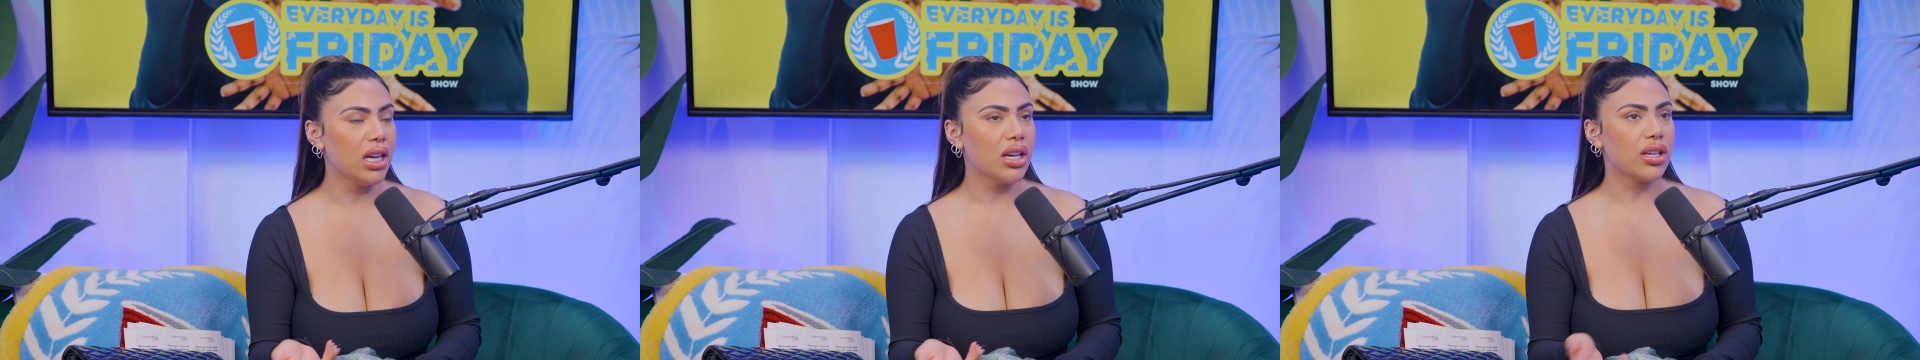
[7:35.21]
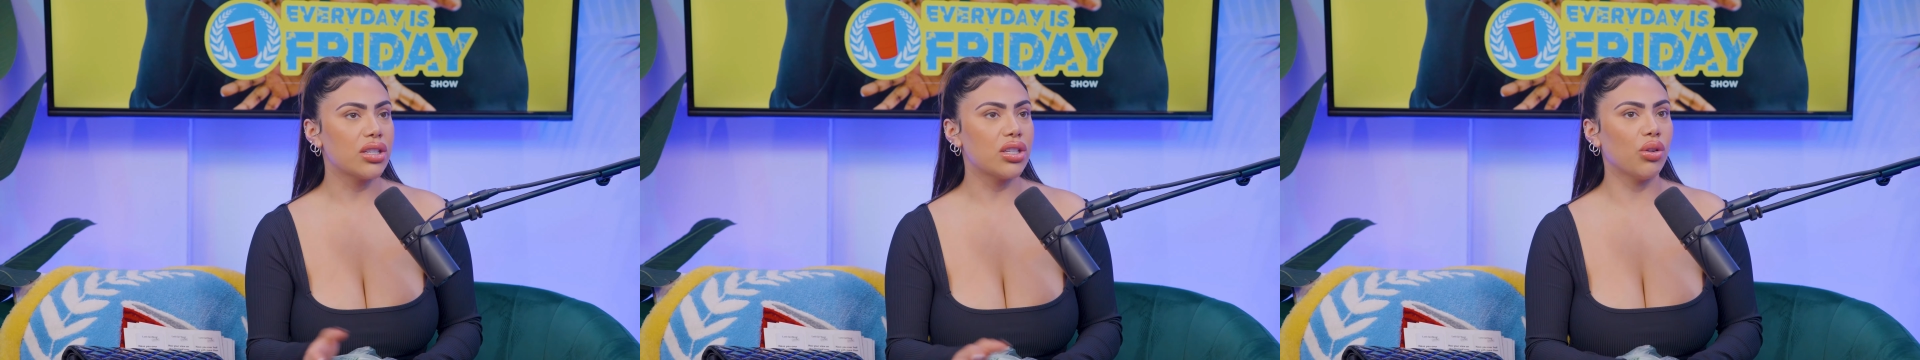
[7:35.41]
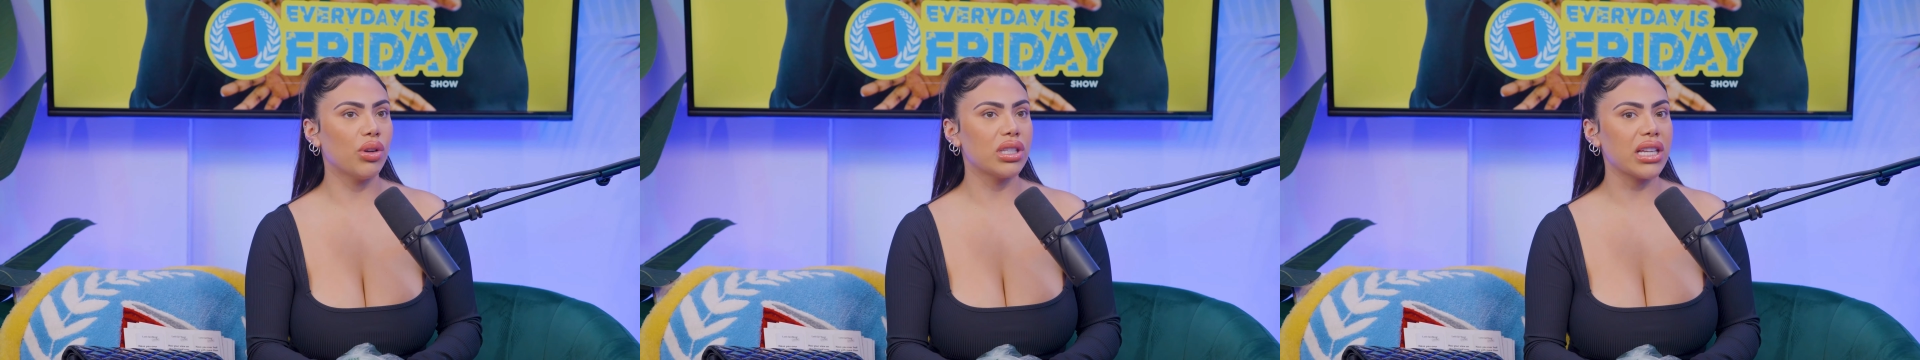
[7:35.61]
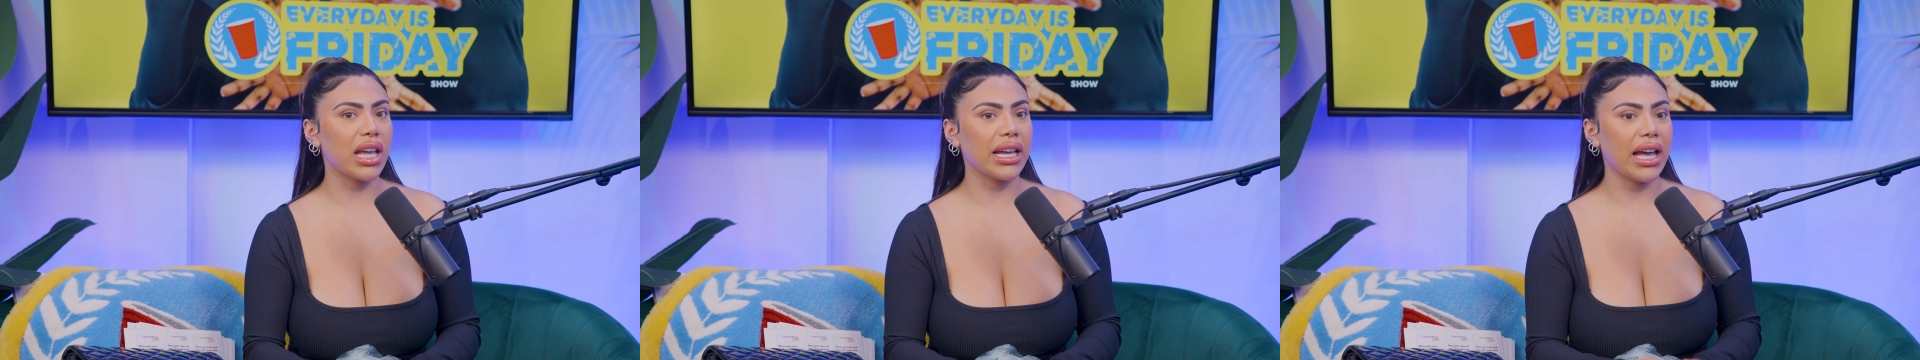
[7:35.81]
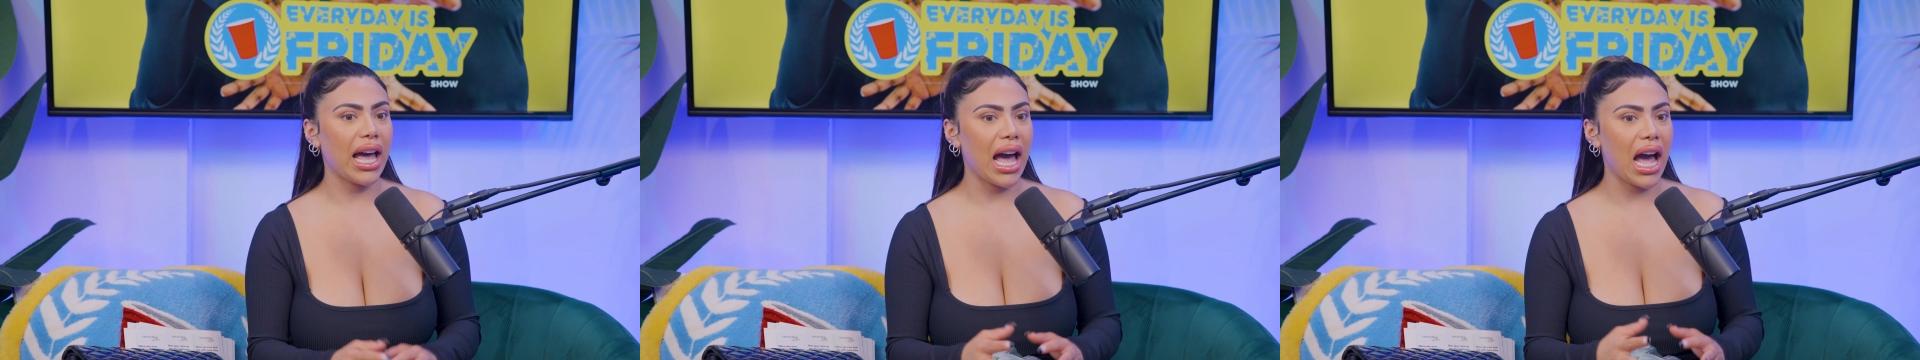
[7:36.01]
So it's
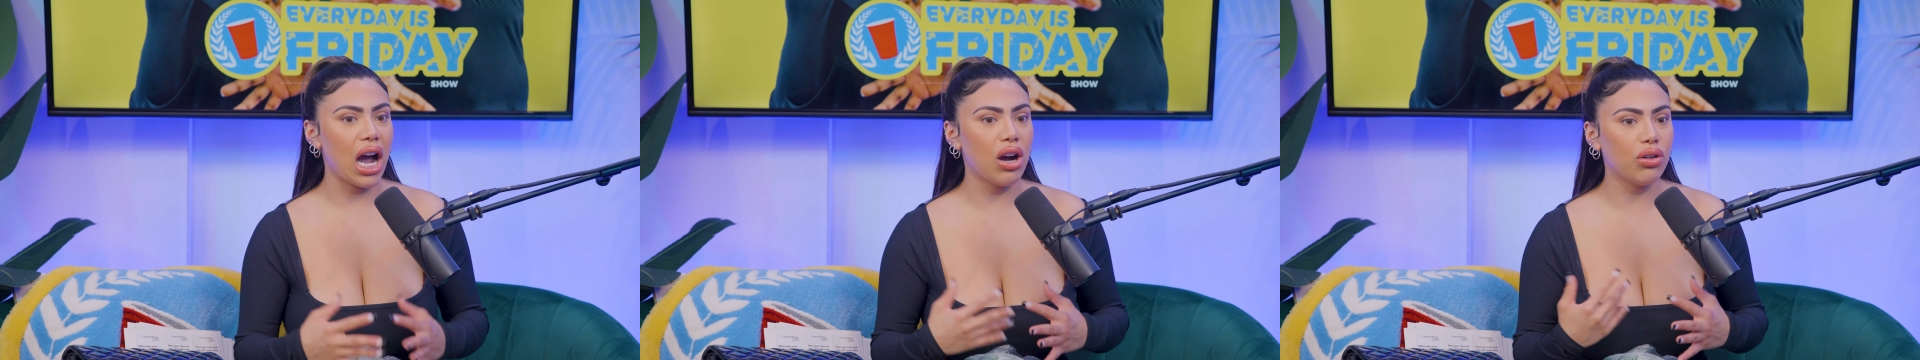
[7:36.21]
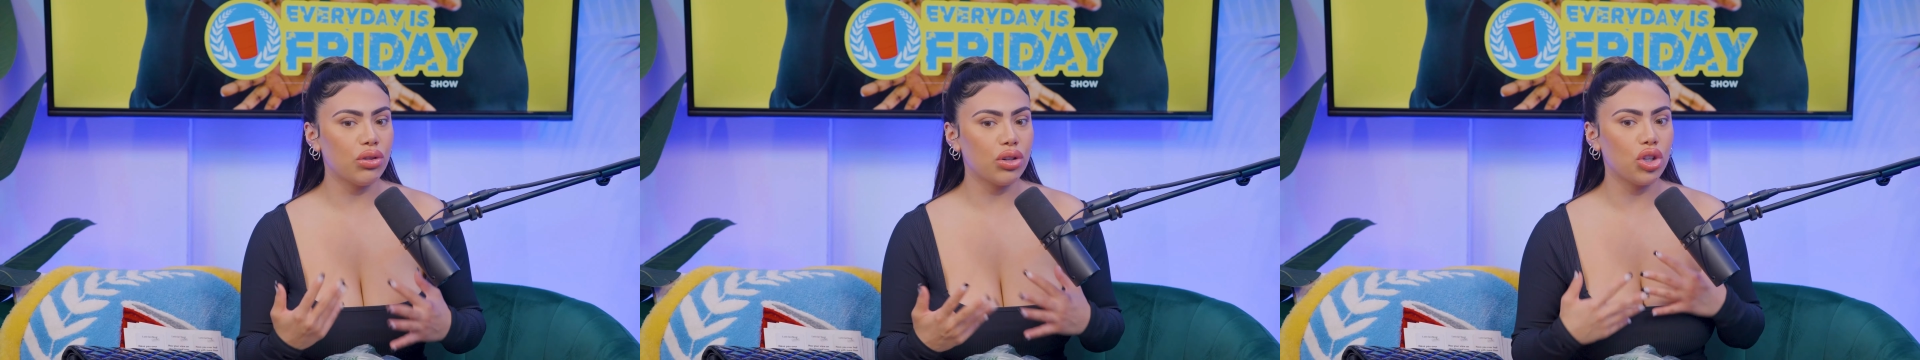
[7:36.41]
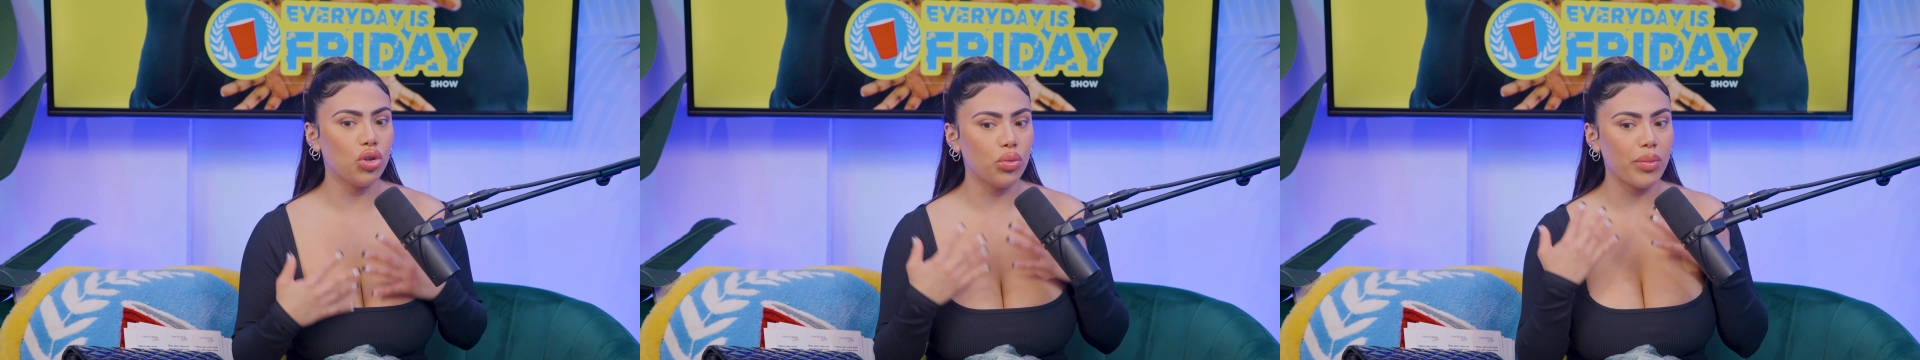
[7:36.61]
like, how do you